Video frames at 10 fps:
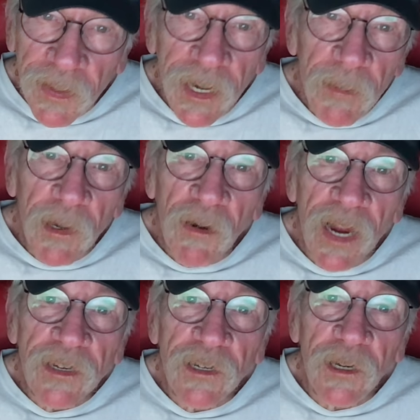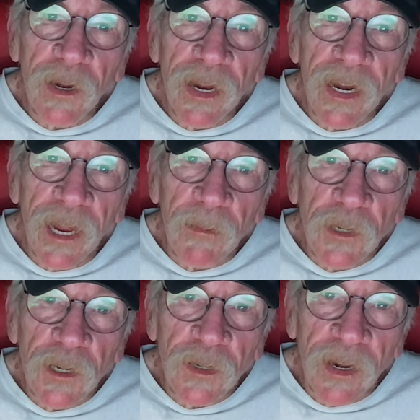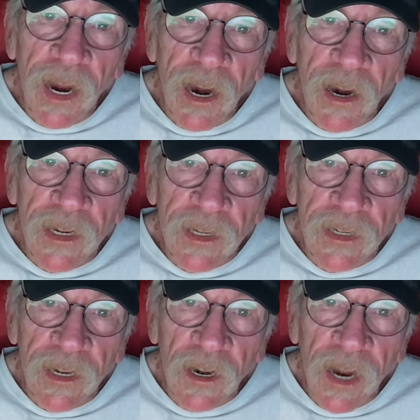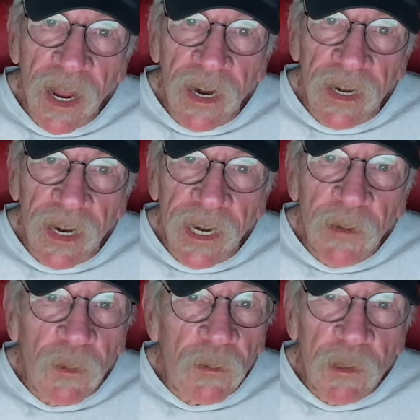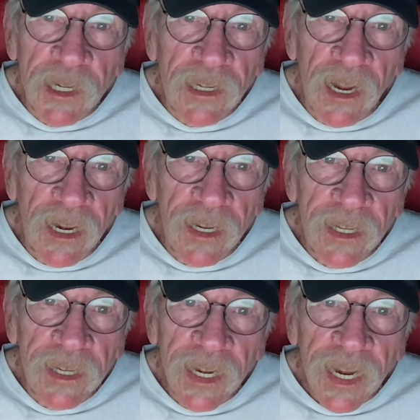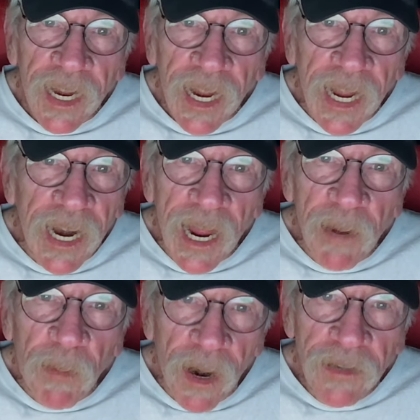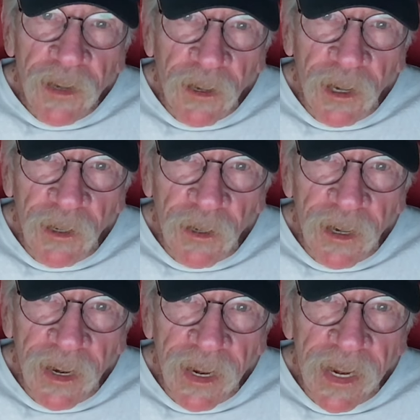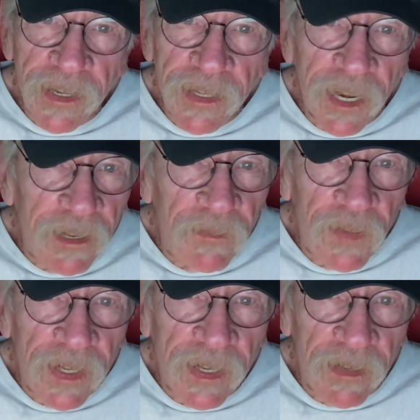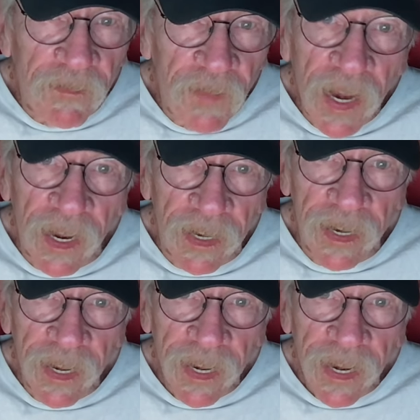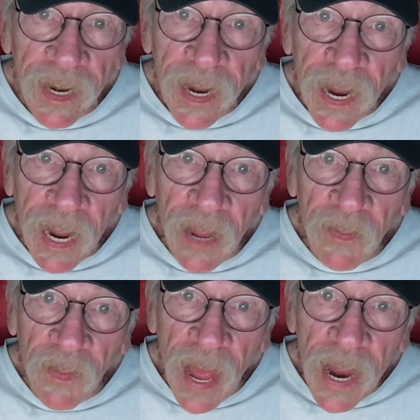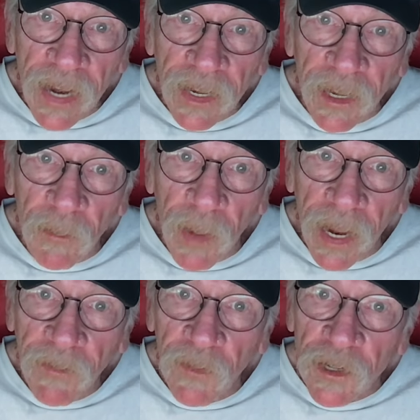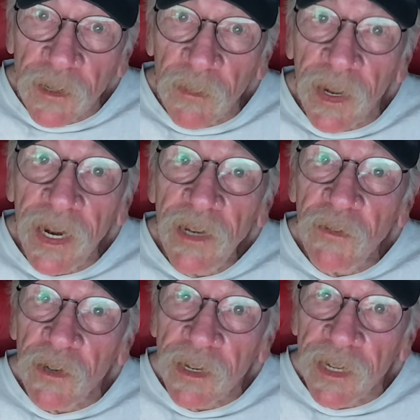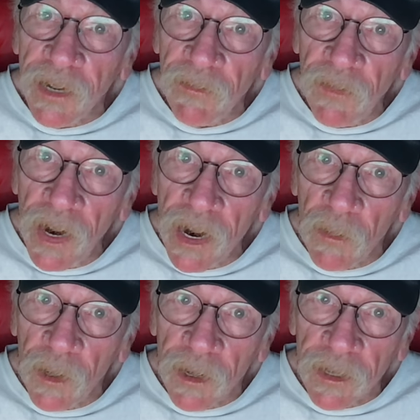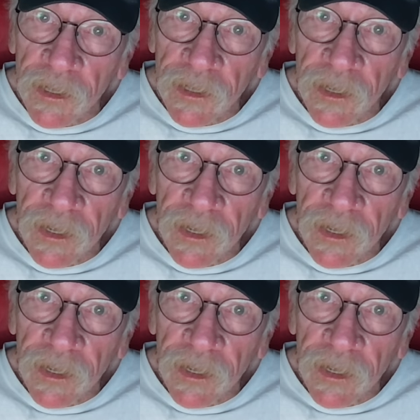Democrats do end up choosing Harris as their candidate, it will result in a prosecutor against a convicted felon, and that can make for some interesting fireworks.